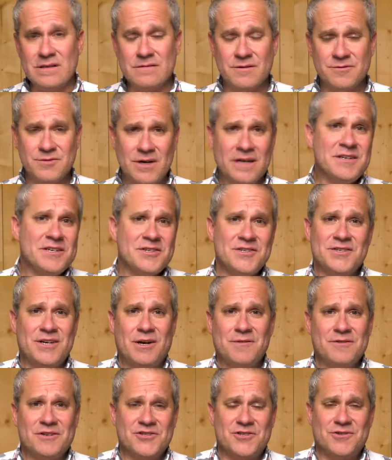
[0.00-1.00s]
They're trying to
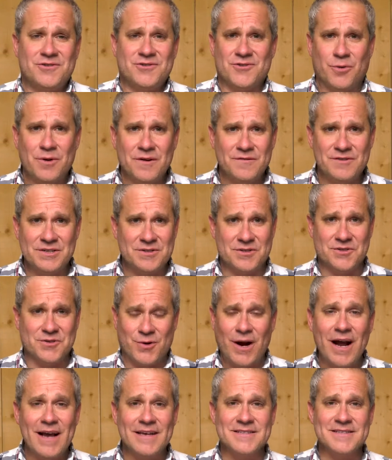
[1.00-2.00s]
share the story of Jesus
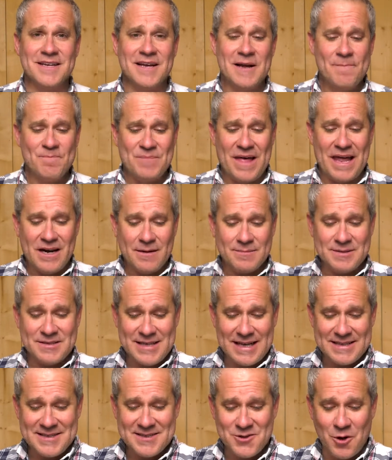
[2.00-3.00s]
Christ. And it
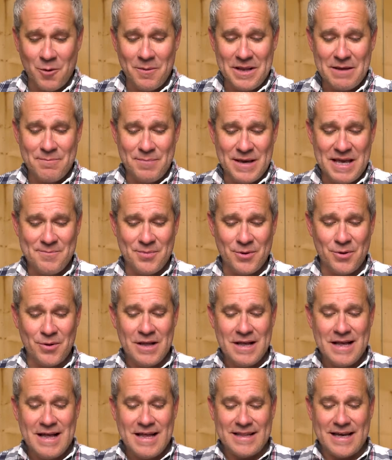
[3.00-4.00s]
upsets so many people
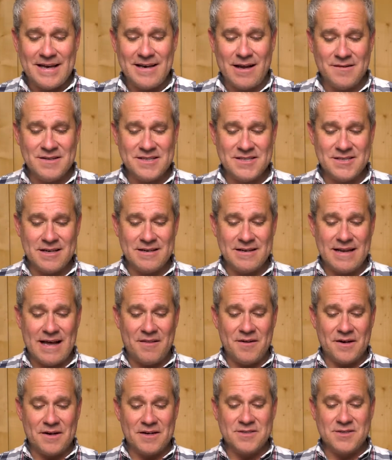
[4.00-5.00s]
that all of a sudden now
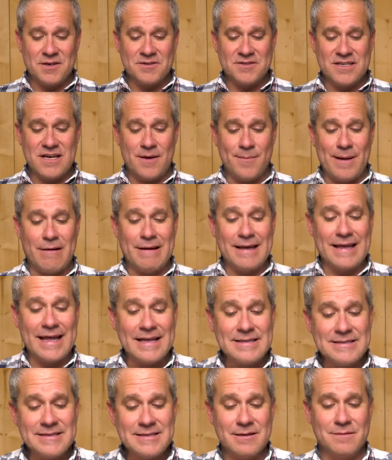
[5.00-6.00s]
they're going to start to come out
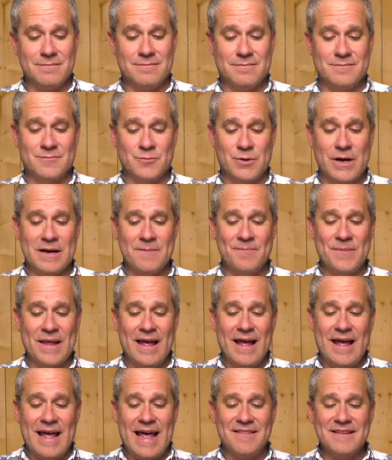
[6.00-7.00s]
against them. Right?
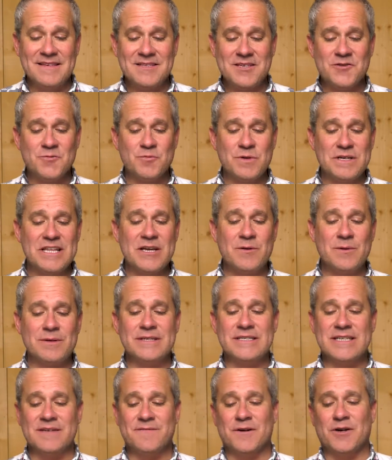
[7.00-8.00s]
And this is really,
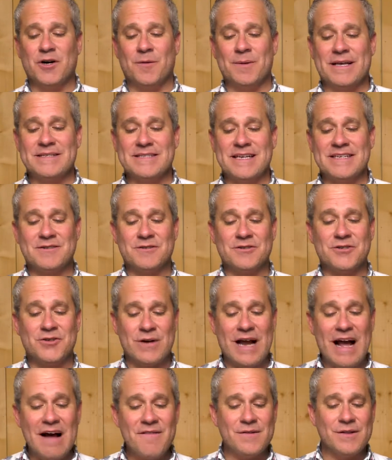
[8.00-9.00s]
really difficult because as they're
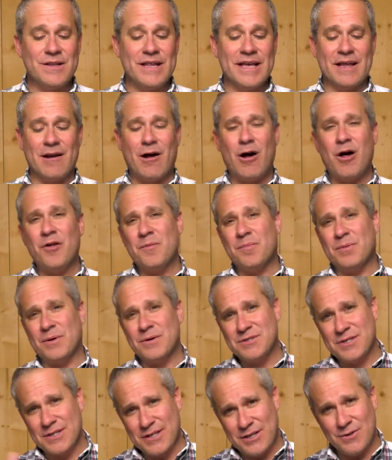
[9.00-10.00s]
traveling and all the
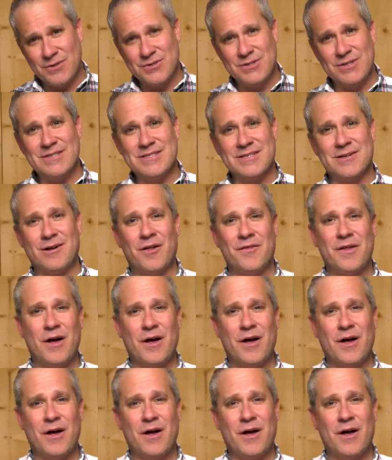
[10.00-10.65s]
persecutions and all